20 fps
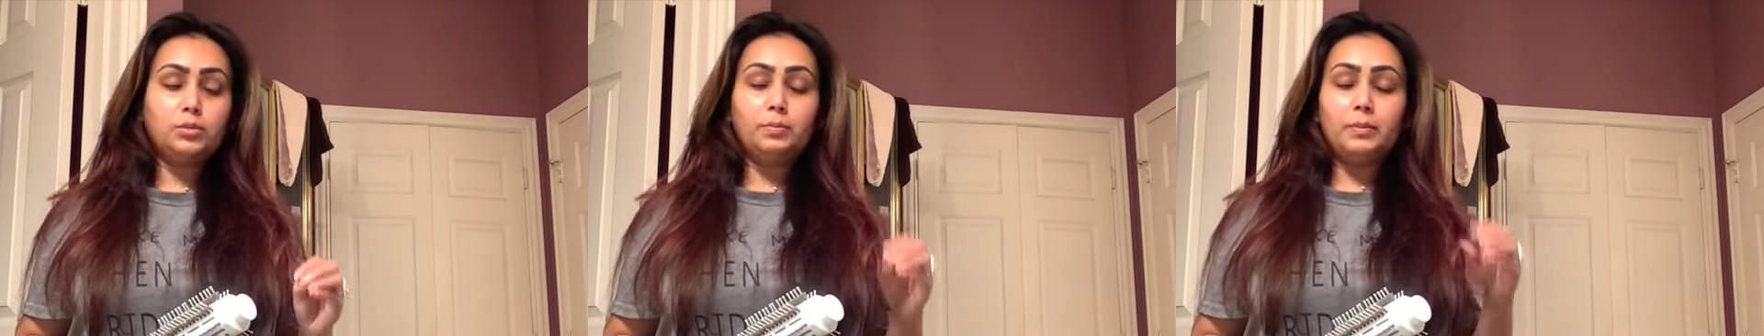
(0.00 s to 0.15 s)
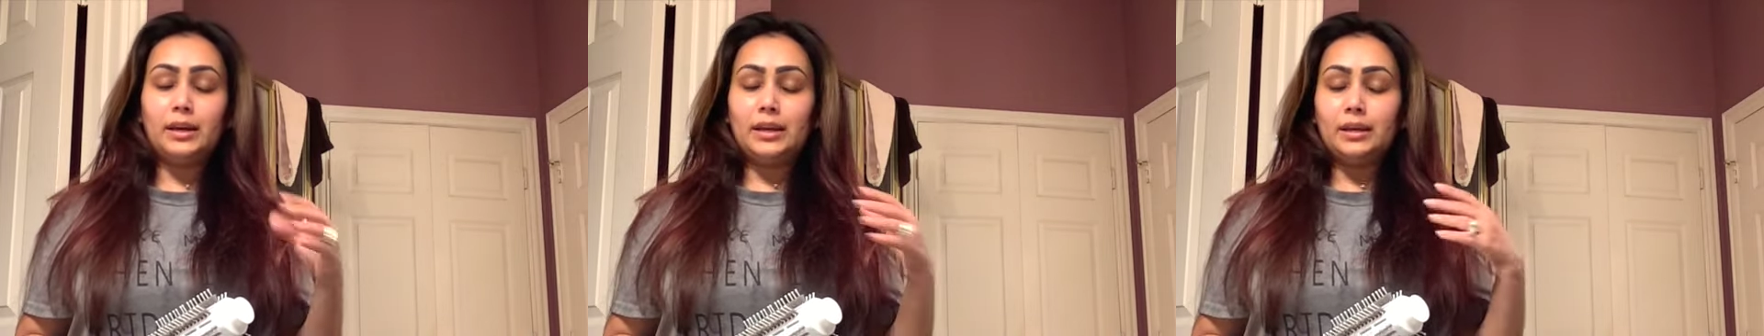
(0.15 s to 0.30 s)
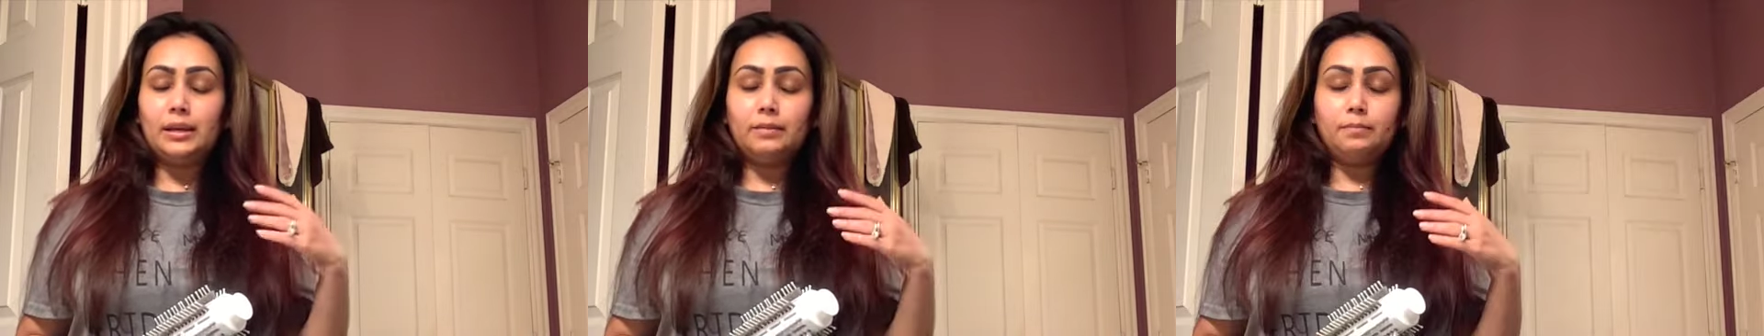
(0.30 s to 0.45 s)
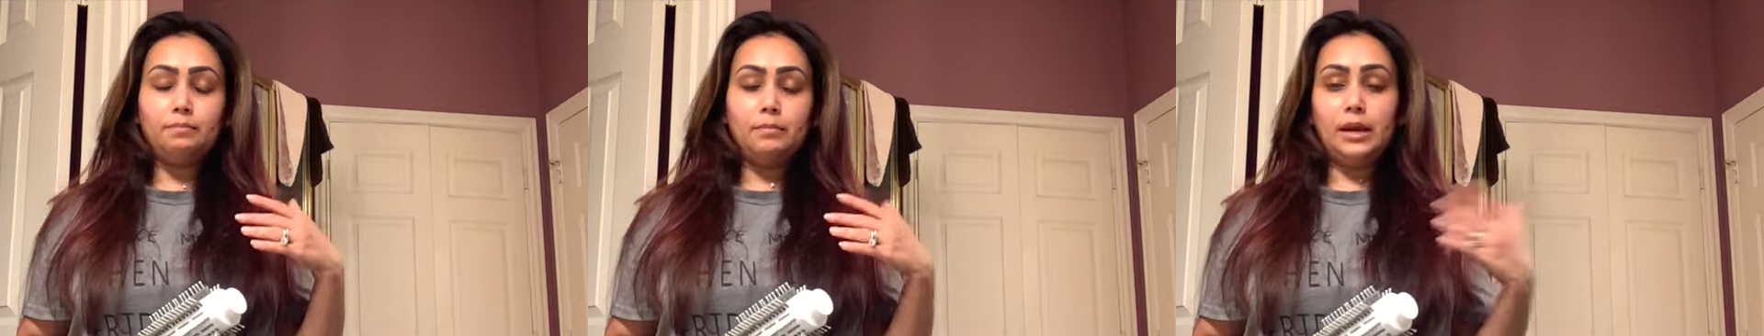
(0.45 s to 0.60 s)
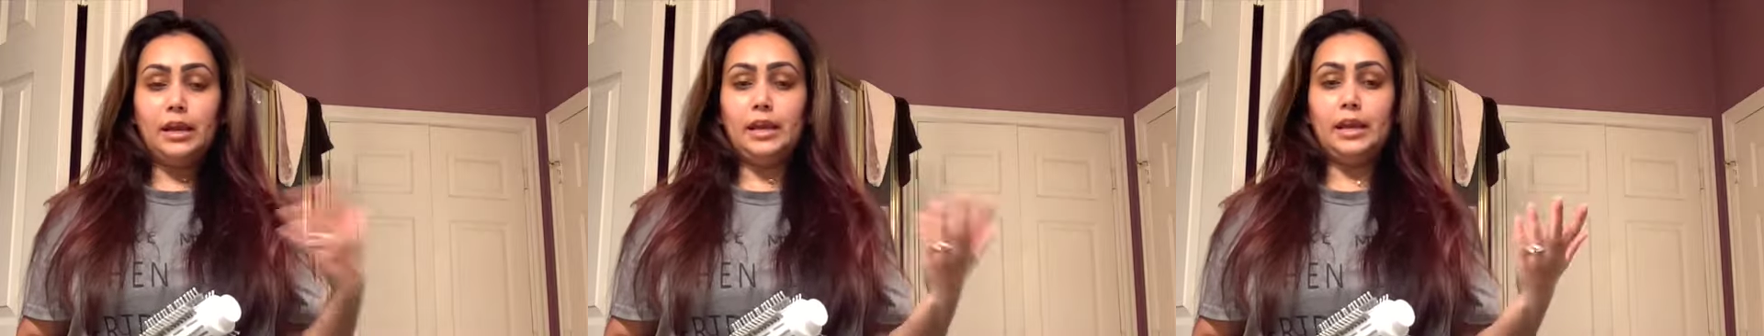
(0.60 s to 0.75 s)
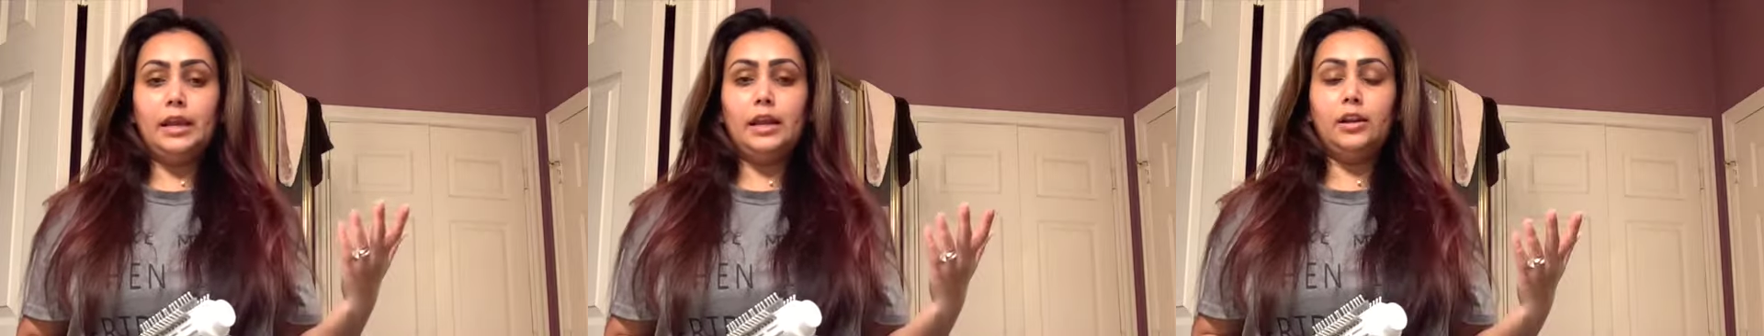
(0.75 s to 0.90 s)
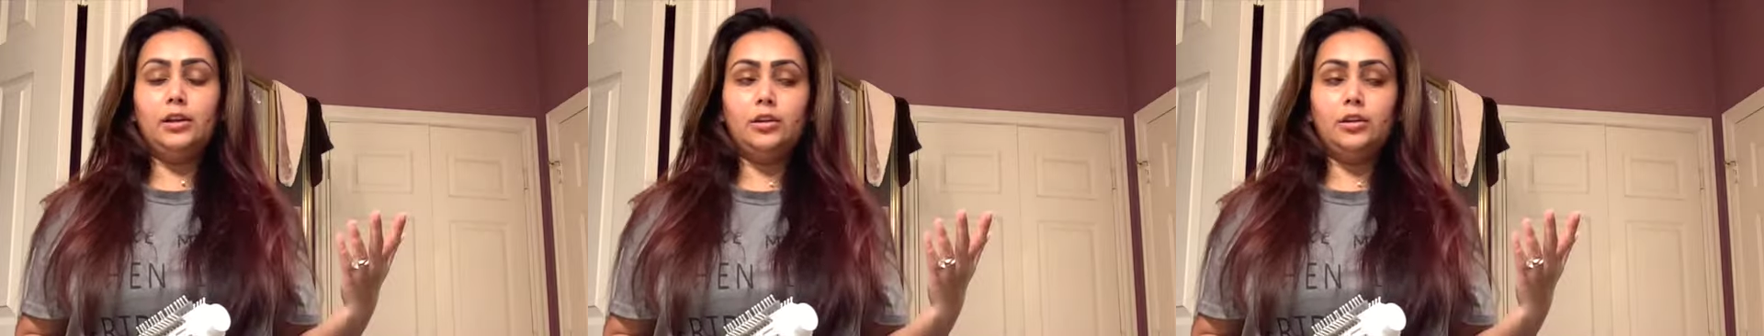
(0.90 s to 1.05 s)
my
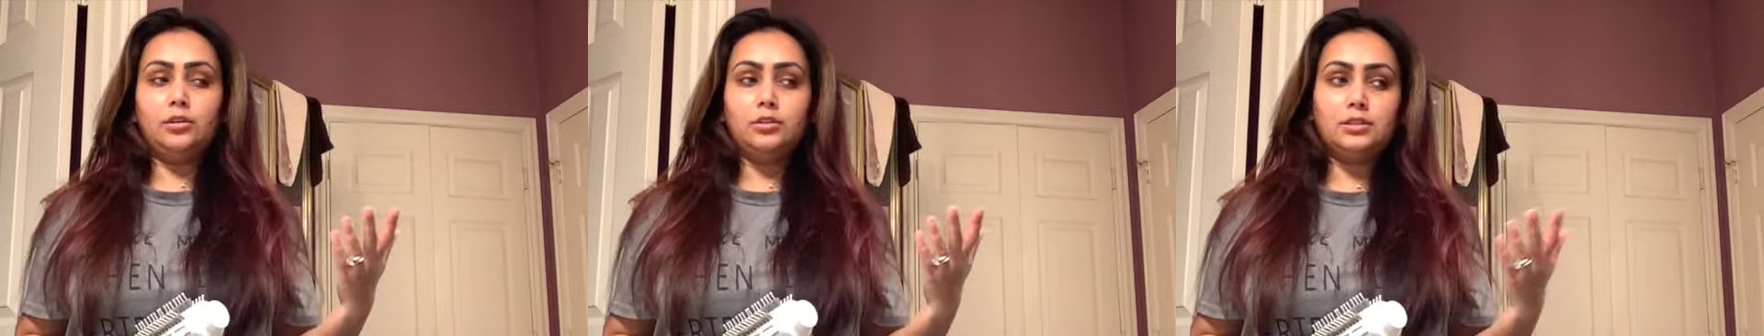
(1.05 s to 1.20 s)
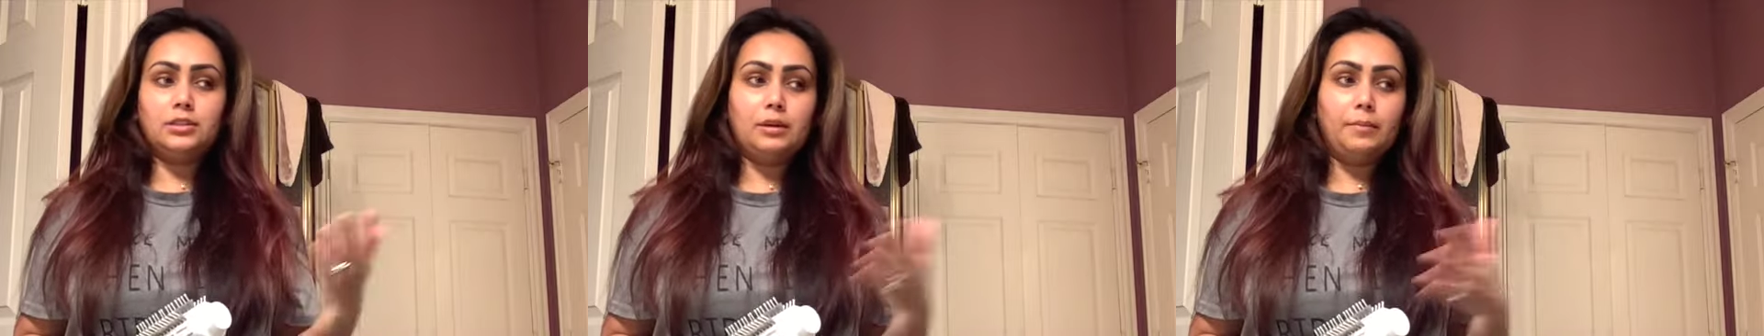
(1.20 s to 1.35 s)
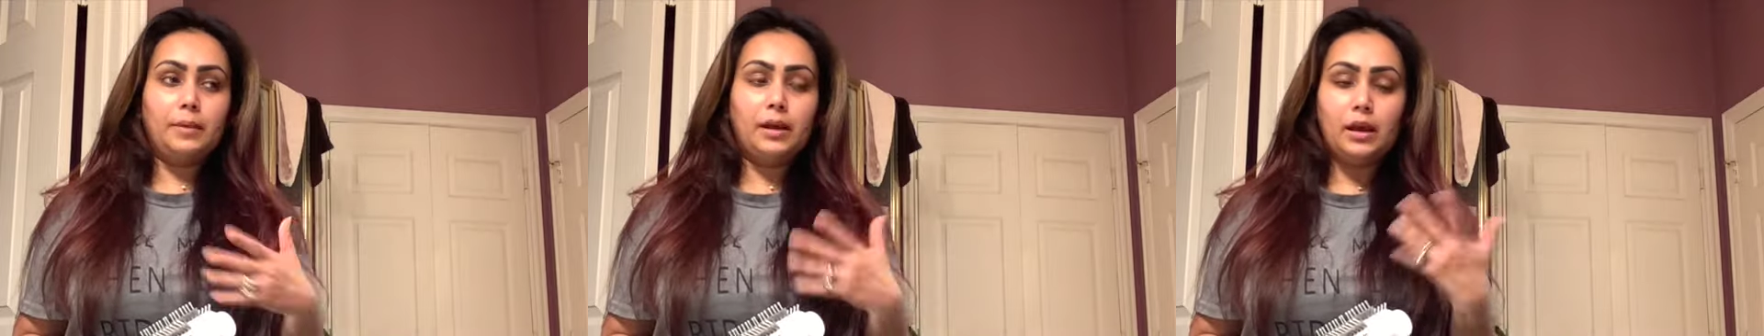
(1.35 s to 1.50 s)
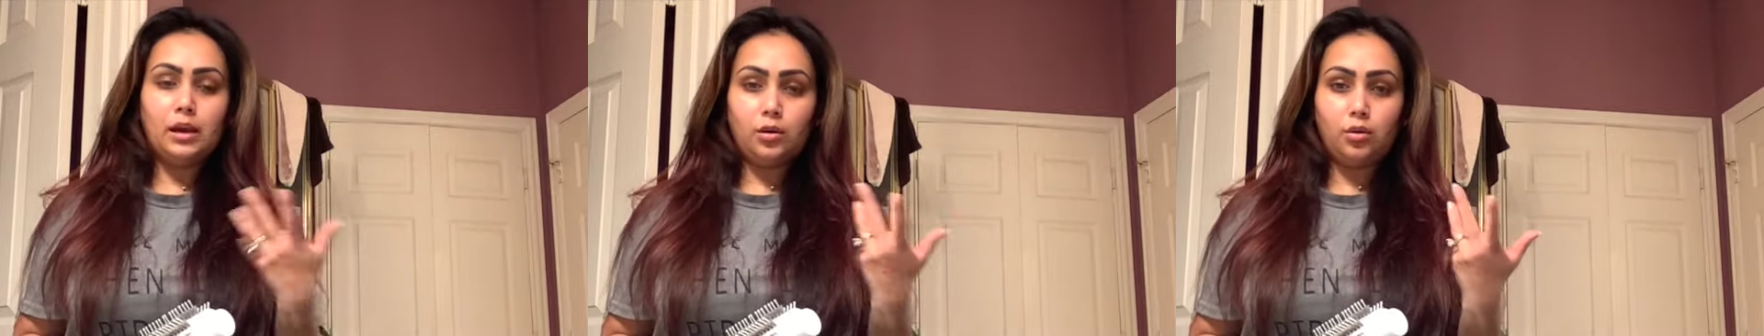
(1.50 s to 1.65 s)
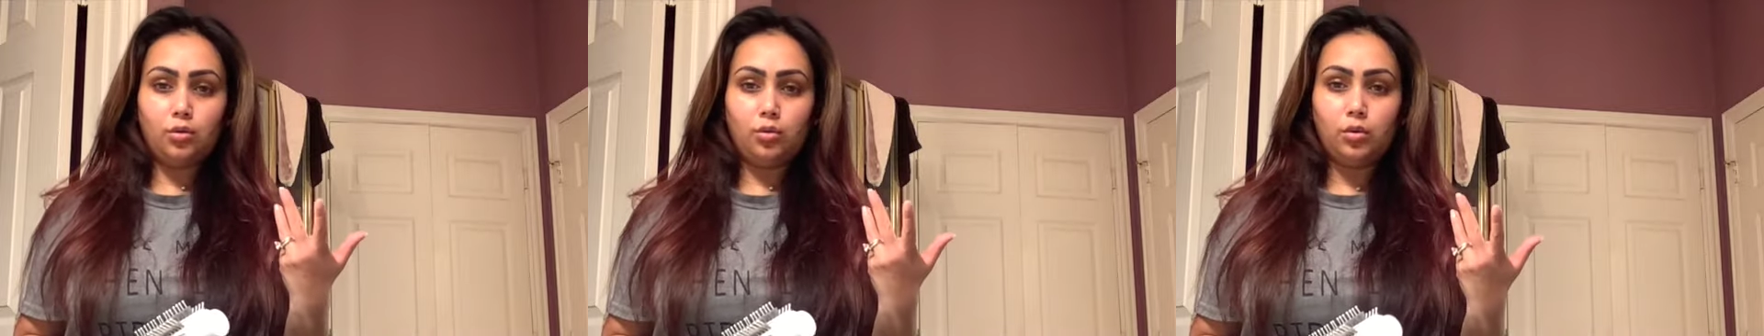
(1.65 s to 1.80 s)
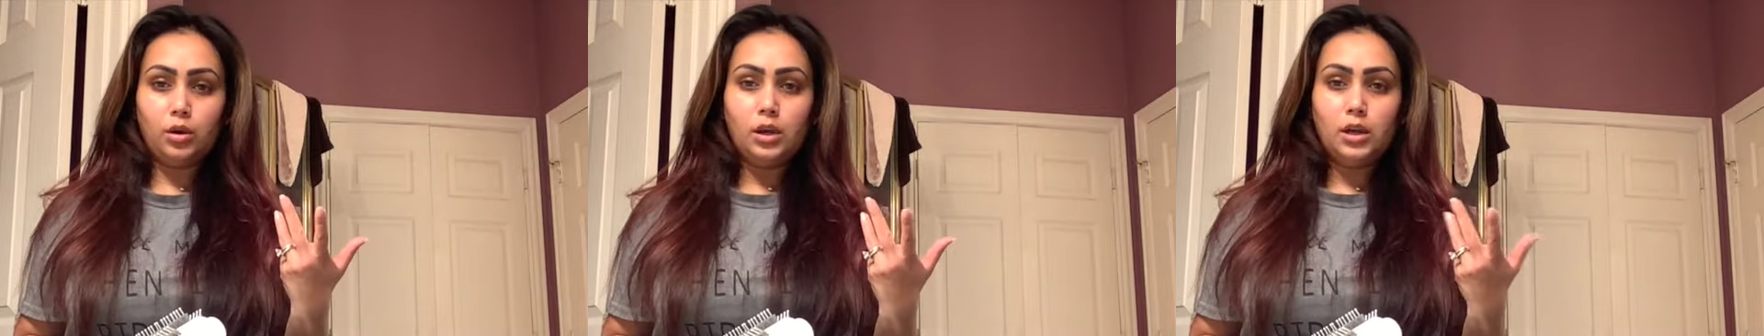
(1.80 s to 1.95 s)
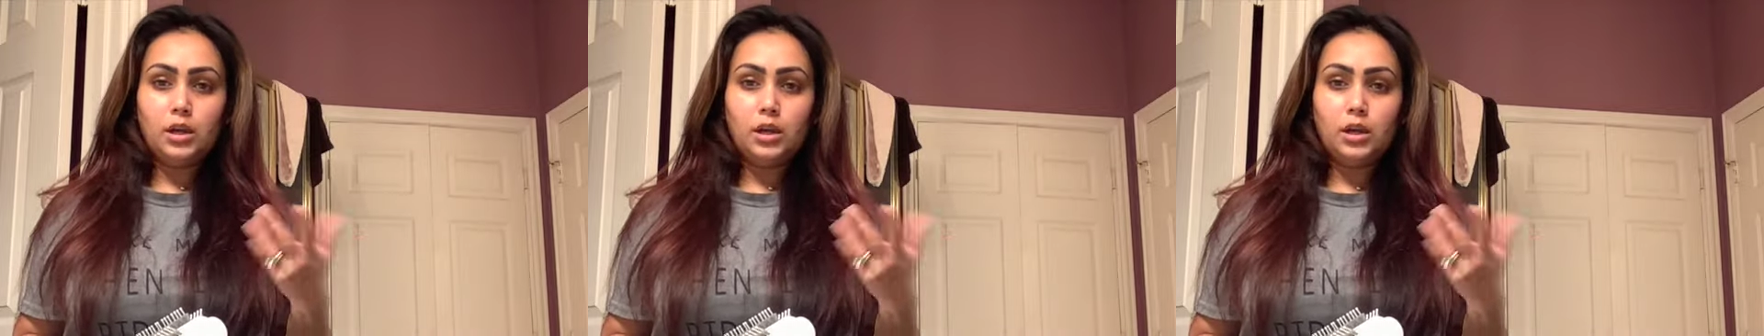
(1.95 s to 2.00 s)
hair somehow.